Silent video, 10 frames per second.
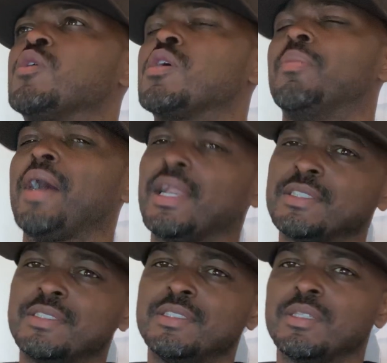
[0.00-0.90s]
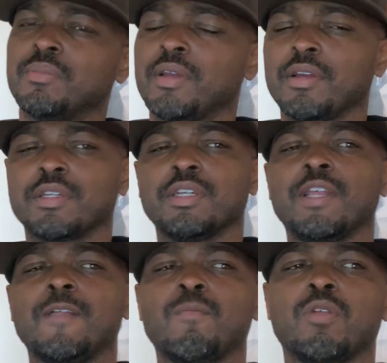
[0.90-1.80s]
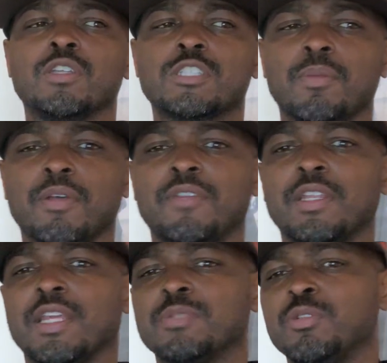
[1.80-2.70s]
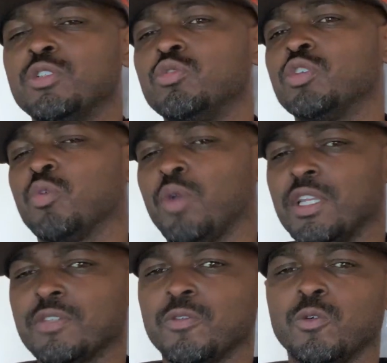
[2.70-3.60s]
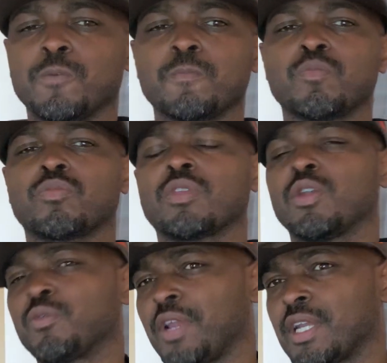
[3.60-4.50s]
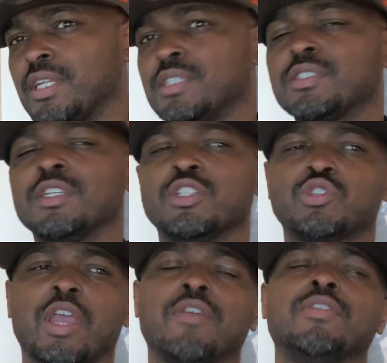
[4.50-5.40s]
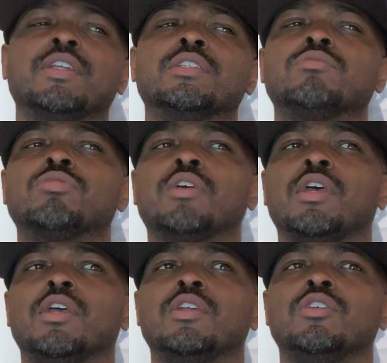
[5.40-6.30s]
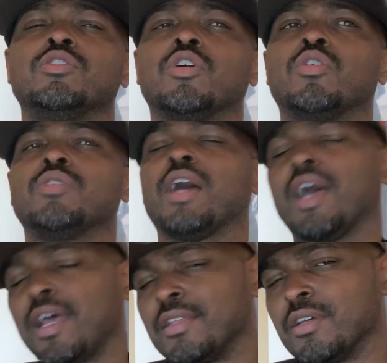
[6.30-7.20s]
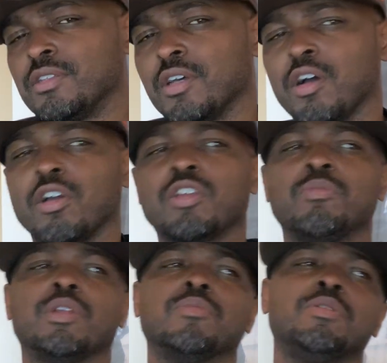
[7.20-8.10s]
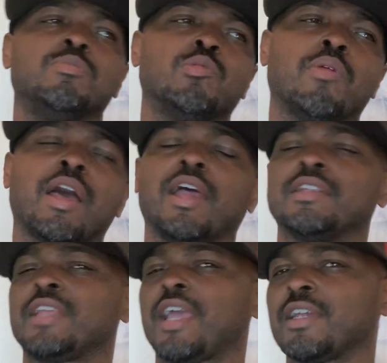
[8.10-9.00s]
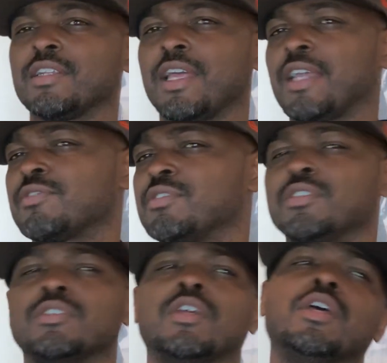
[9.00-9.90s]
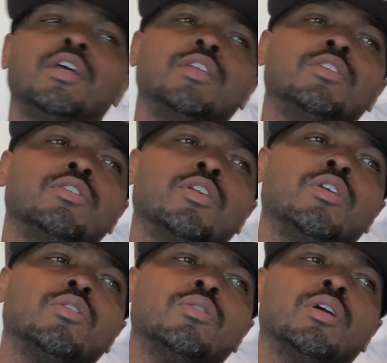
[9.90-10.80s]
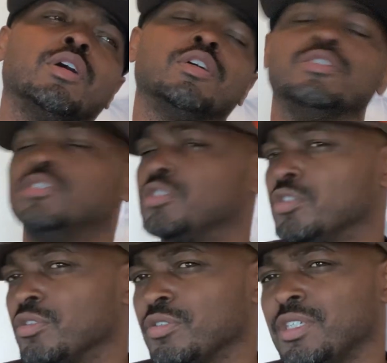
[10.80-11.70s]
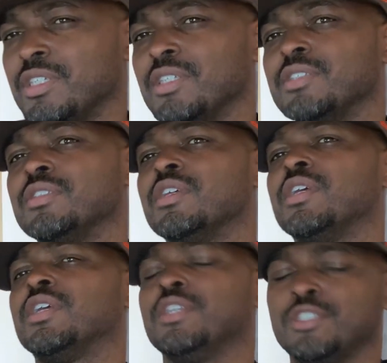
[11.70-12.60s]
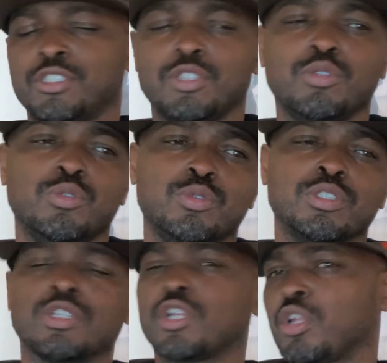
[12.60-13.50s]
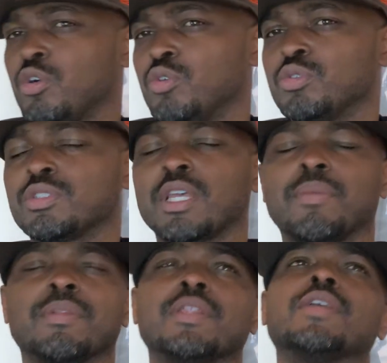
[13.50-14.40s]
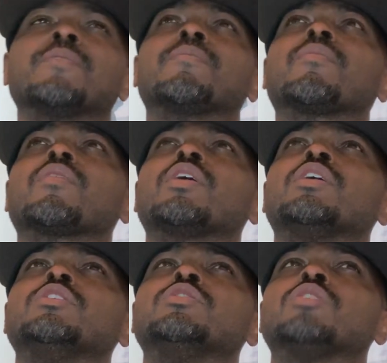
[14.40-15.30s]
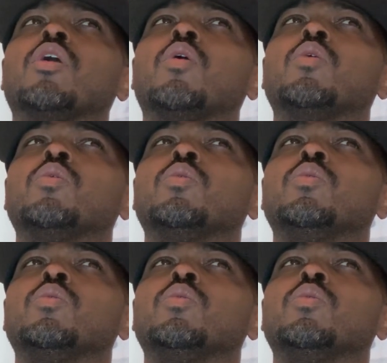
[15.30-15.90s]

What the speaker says: the policies in America, and some of it has been due to wasteful and reckless extravagance. You know, the argument of people buying Cadillacs and, you know, jewelry and shoes and clothes type of thing. So